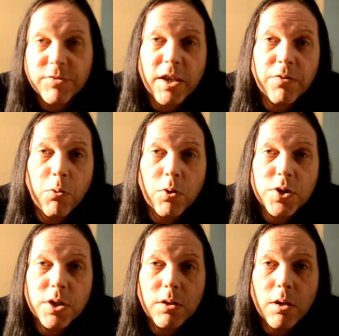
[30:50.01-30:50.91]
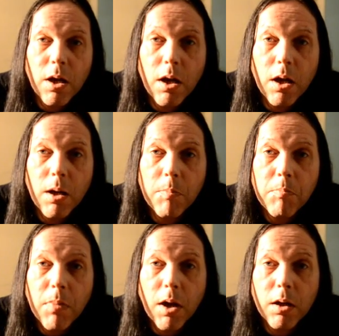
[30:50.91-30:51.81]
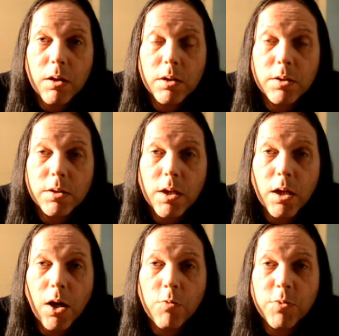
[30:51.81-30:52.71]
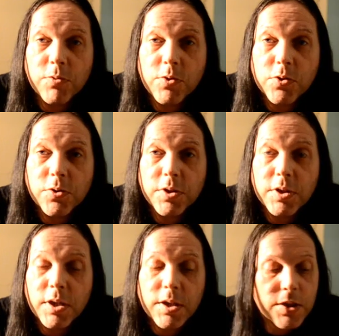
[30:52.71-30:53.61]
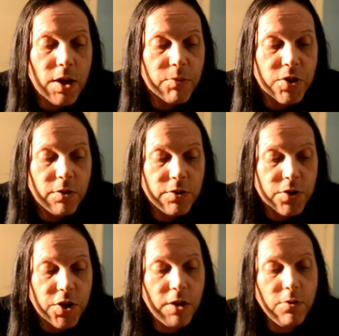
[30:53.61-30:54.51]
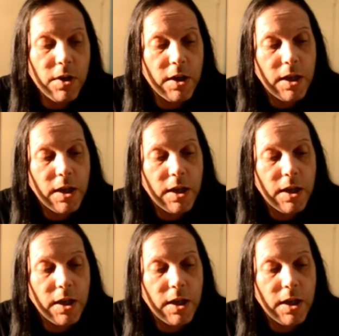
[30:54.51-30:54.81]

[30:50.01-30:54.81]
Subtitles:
thank you for watching, and I hope you enjoyed this episode of the show.